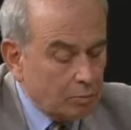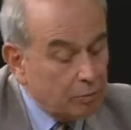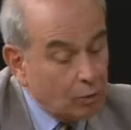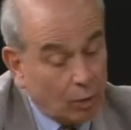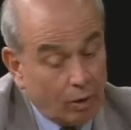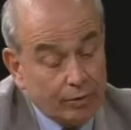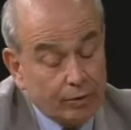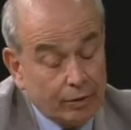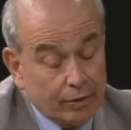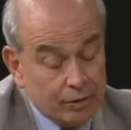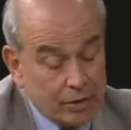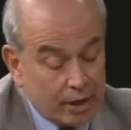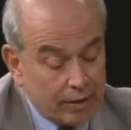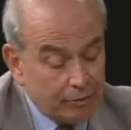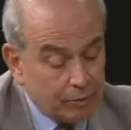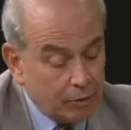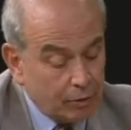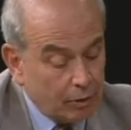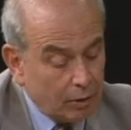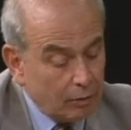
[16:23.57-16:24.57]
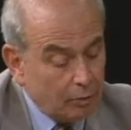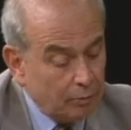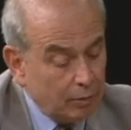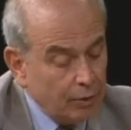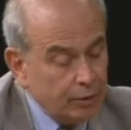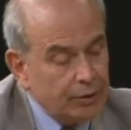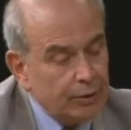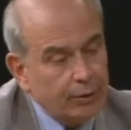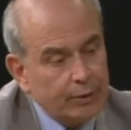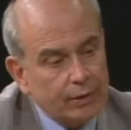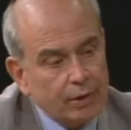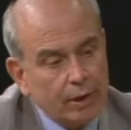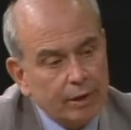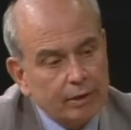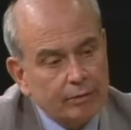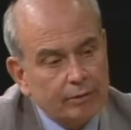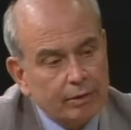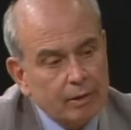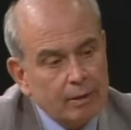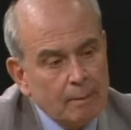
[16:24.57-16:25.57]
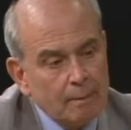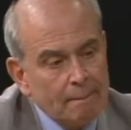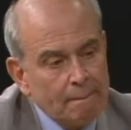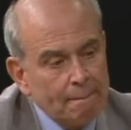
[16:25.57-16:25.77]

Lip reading: 12 years after military retirement,